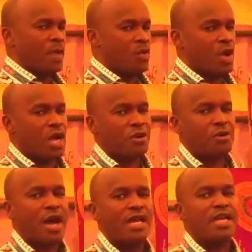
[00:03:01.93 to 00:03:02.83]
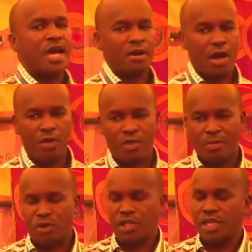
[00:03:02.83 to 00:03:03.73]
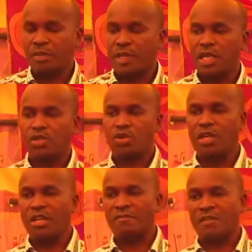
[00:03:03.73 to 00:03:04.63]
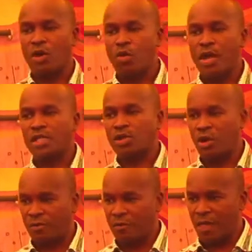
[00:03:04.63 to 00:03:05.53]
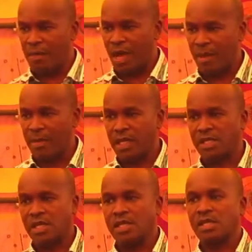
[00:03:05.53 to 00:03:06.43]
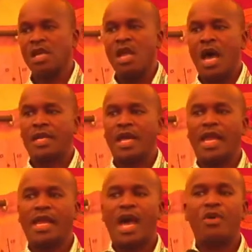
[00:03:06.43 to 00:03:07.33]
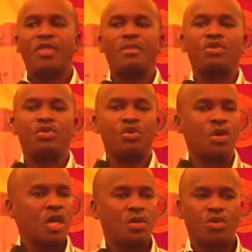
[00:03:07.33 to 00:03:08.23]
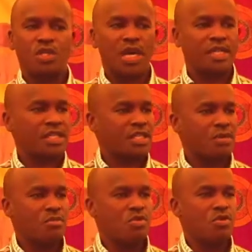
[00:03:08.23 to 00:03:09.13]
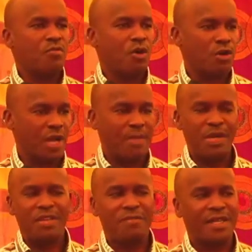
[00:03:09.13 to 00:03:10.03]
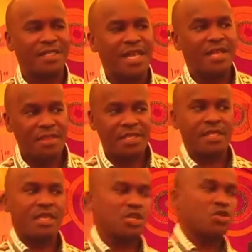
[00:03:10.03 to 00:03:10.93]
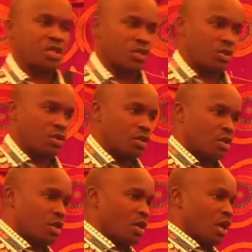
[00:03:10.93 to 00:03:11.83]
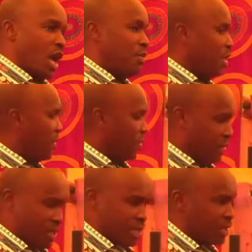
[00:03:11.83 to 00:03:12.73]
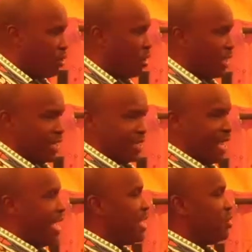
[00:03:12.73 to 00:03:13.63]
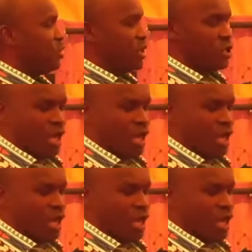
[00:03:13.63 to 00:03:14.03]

we are rallying around them to just begin to lift the weights off of them. Am I making sense? And allow them to just move on. I believe that this is a new season. I believe that this is entirely a new season. I